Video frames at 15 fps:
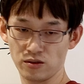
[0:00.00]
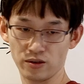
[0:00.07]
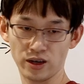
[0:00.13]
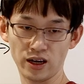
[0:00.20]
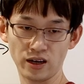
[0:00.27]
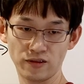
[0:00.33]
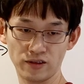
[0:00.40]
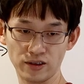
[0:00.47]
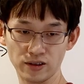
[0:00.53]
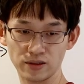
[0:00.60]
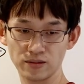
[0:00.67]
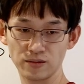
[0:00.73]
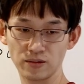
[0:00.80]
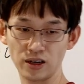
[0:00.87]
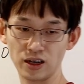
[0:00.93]
you have here,
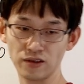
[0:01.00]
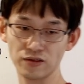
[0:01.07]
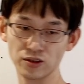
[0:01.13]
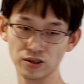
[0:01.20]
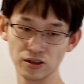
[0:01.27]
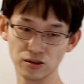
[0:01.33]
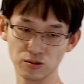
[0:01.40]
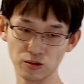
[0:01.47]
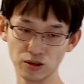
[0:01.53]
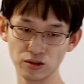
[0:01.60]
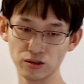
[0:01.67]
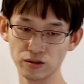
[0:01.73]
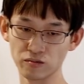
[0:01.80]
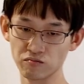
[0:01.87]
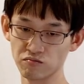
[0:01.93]
right? If you just want
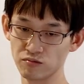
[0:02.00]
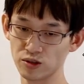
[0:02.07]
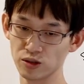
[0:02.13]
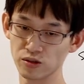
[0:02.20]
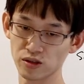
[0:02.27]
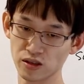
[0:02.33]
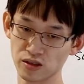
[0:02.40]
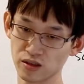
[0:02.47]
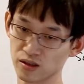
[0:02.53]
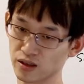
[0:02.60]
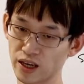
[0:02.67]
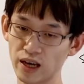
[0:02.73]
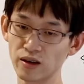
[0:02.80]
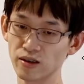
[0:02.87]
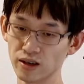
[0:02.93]
to use it, just
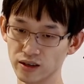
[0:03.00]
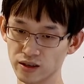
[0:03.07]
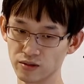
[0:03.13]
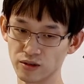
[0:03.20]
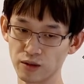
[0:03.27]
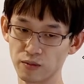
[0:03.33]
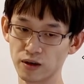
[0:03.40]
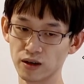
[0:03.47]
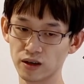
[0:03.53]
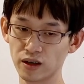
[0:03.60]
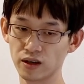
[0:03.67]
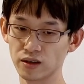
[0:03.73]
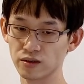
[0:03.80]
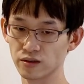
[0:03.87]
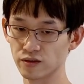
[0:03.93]
calculate it, right? Plug
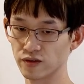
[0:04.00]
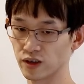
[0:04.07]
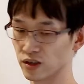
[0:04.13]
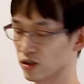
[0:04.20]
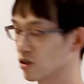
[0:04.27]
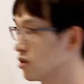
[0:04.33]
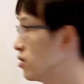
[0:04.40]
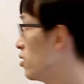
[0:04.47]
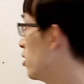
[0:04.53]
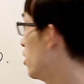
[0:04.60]
in into the function.